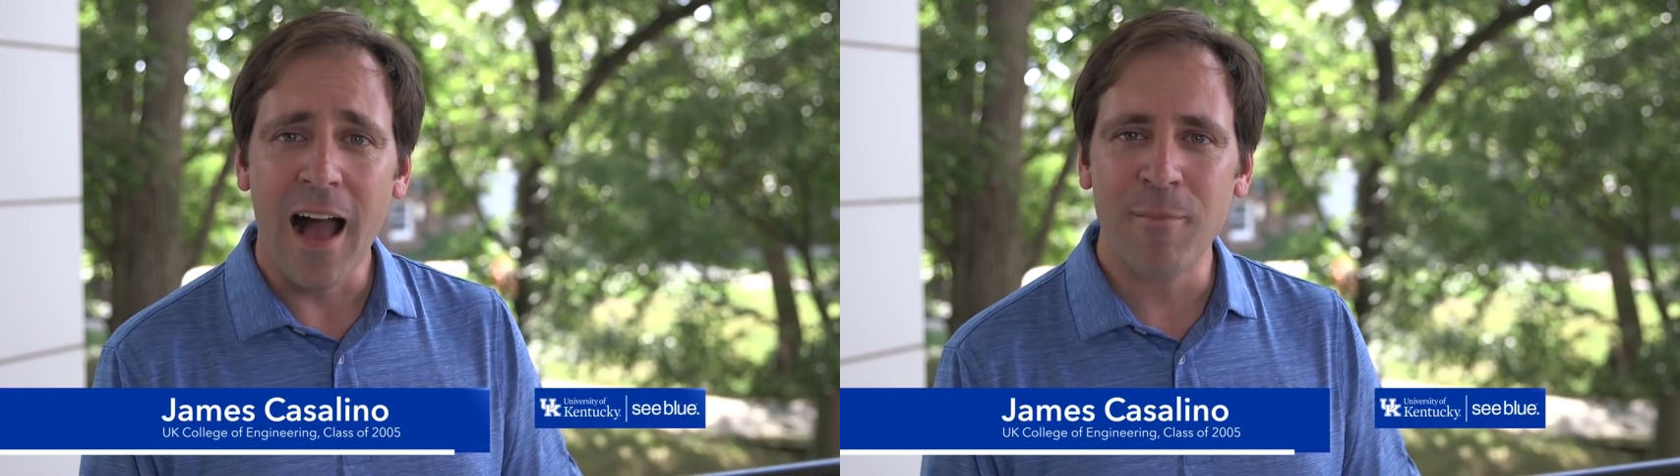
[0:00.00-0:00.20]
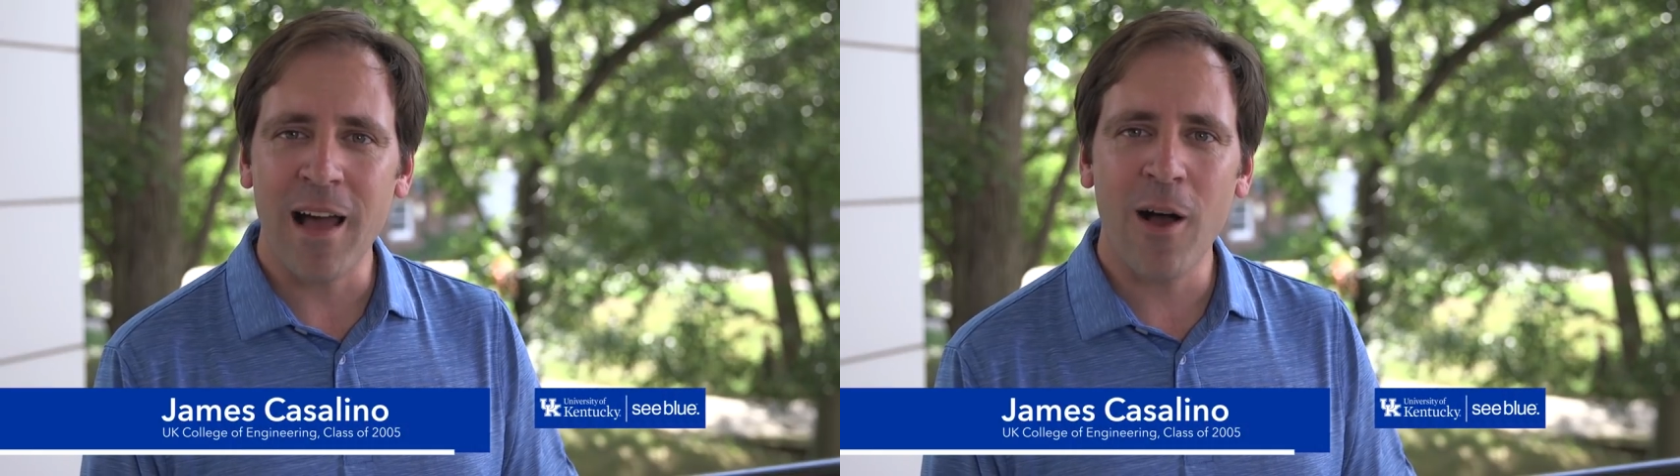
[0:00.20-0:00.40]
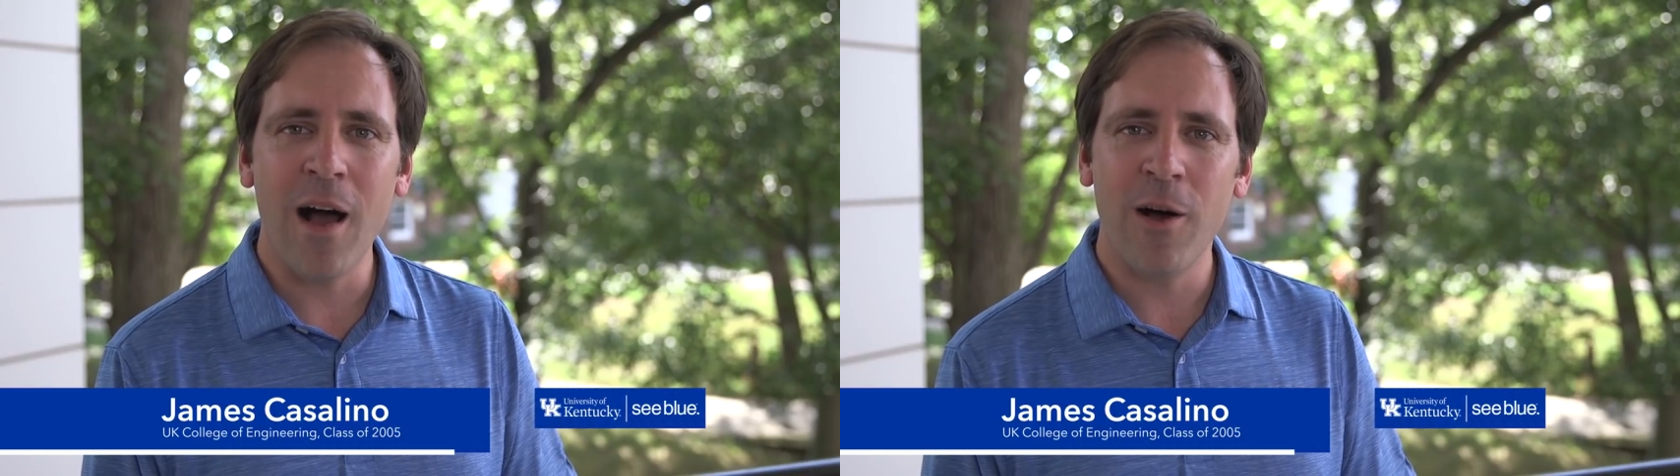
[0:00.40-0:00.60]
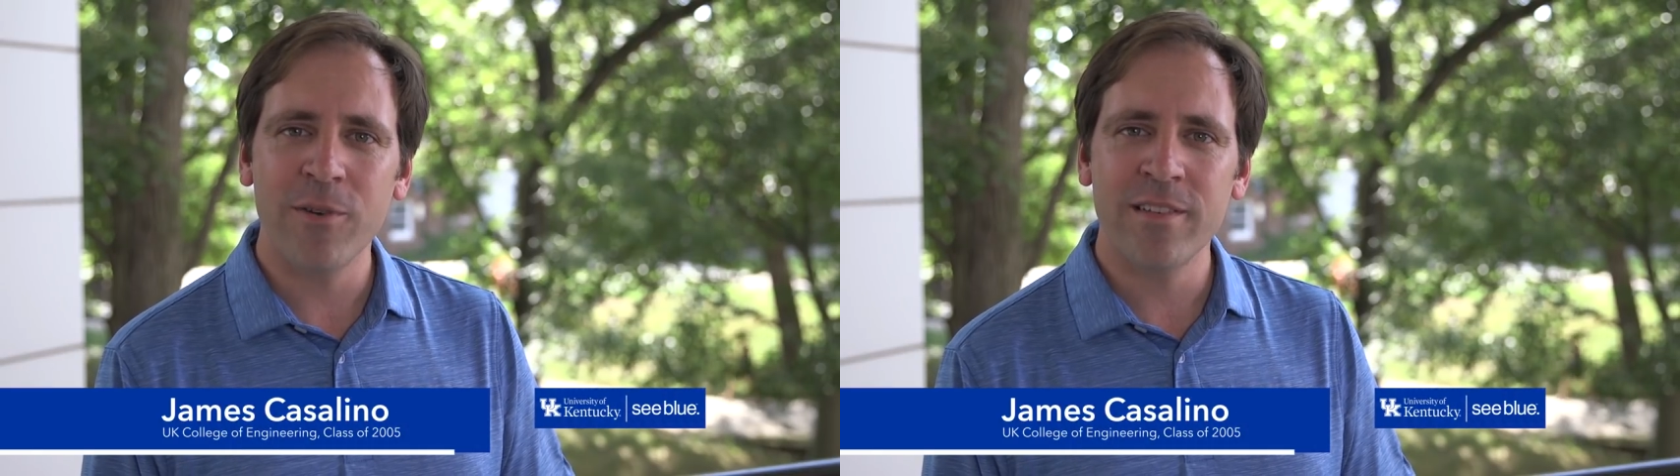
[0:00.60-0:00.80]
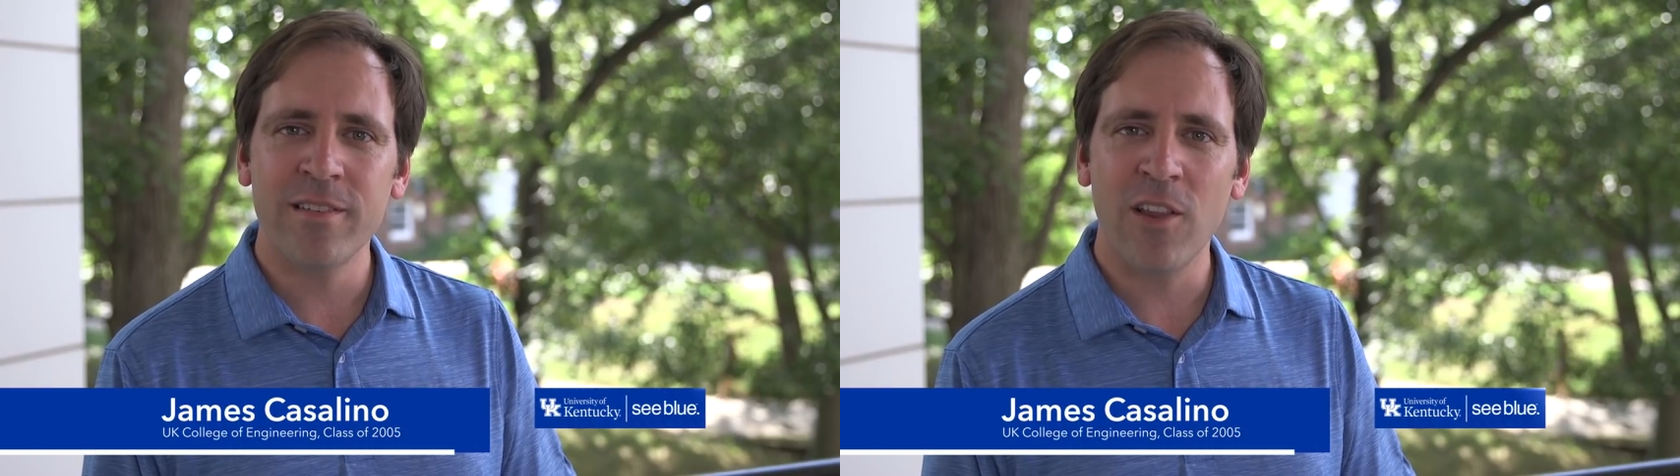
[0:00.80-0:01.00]
I'm now
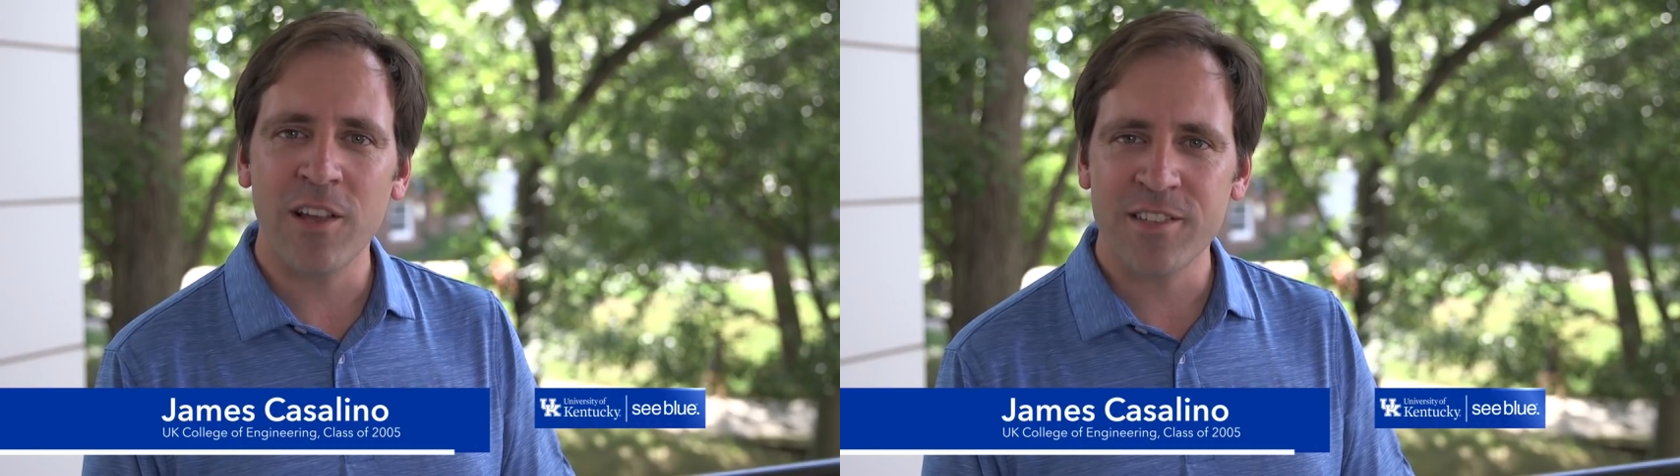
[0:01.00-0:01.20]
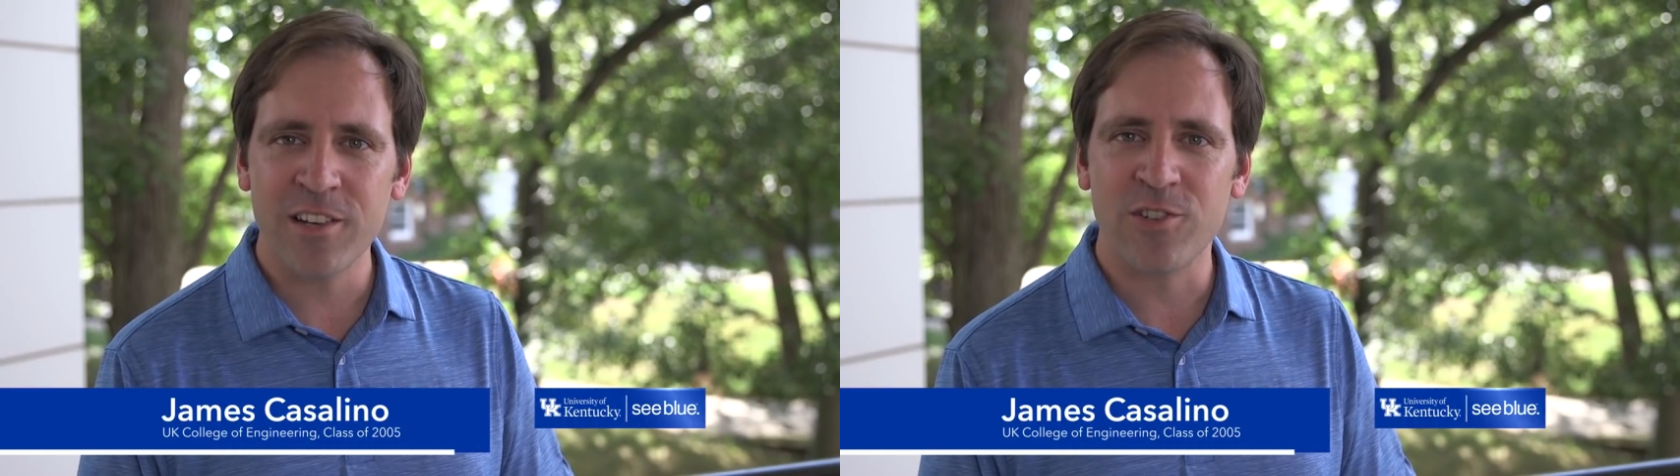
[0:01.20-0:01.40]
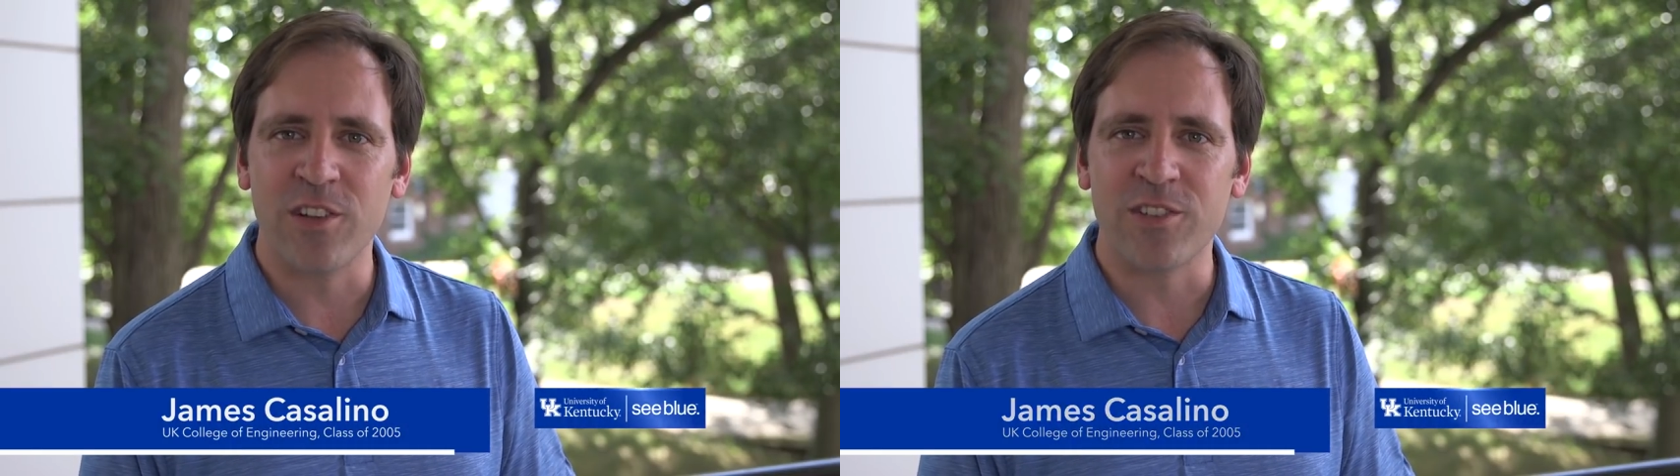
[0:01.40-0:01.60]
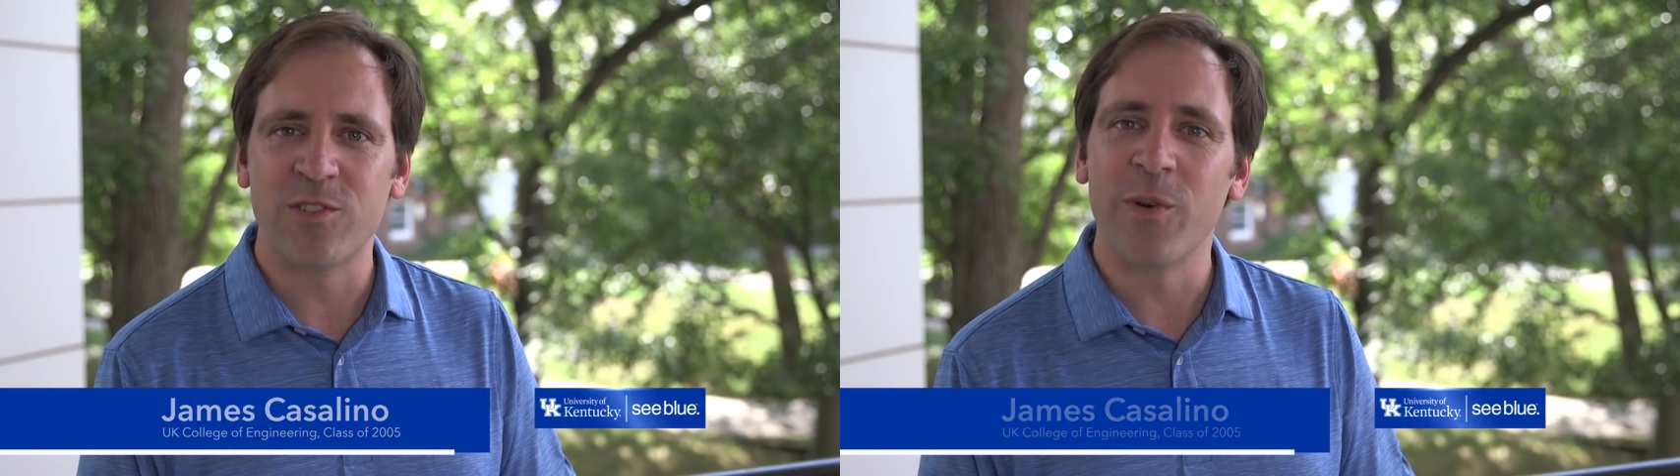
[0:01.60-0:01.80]
out in Los Angeles